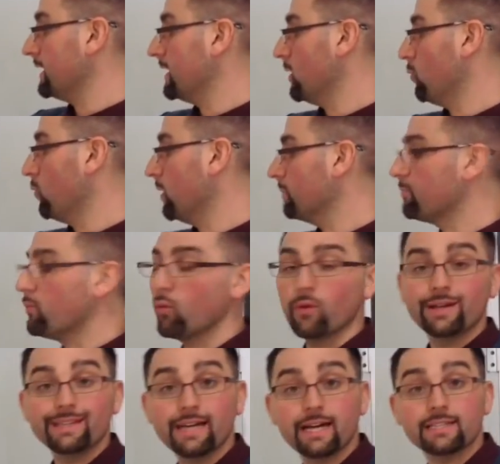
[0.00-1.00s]
get
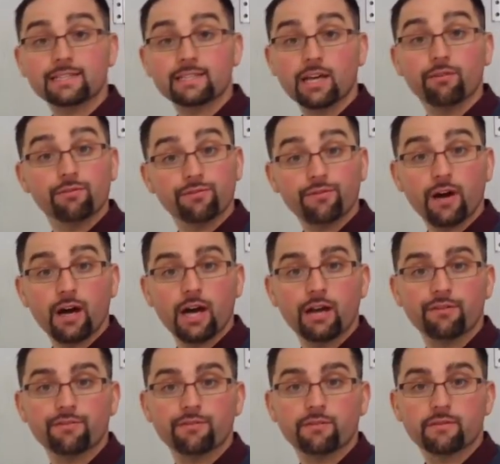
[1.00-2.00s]
1.975.
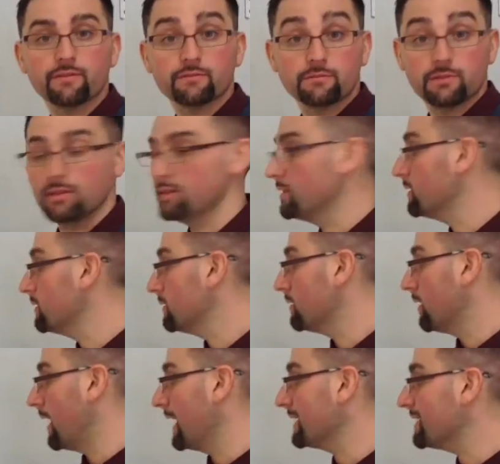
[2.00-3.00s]

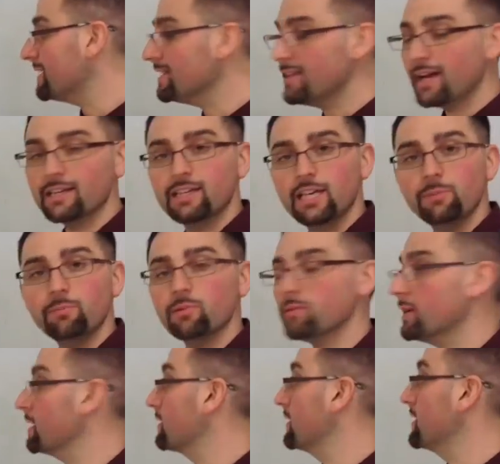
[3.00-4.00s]
I cannot keep it
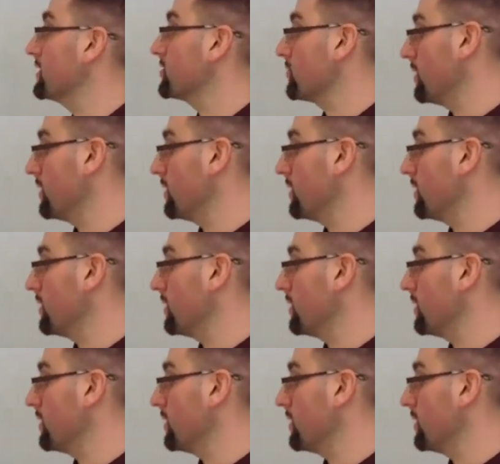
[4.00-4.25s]
like this,